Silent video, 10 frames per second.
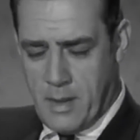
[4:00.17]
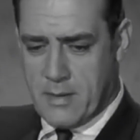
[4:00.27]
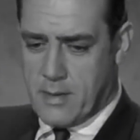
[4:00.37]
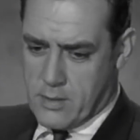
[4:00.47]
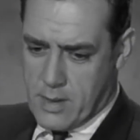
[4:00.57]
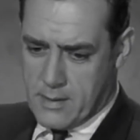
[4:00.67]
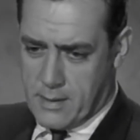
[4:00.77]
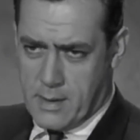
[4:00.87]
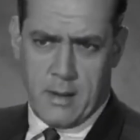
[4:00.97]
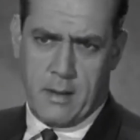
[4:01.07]
After
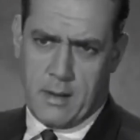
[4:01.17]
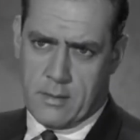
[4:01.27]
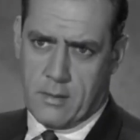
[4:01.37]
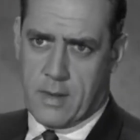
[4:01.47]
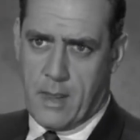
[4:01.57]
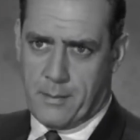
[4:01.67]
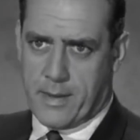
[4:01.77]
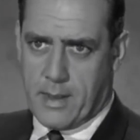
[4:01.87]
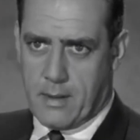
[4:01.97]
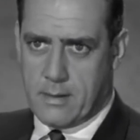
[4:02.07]
getting a taste of being a
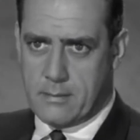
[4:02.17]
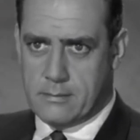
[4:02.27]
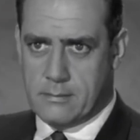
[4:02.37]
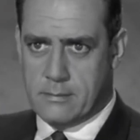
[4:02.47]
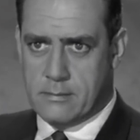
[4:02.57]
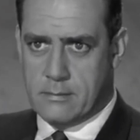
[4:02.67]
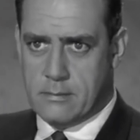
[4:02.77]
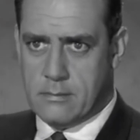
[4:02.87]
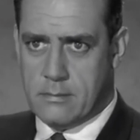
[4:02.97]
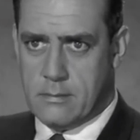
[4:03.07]
lead actor, Burr
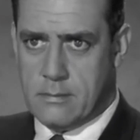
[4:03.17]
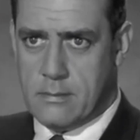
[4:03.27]
quickly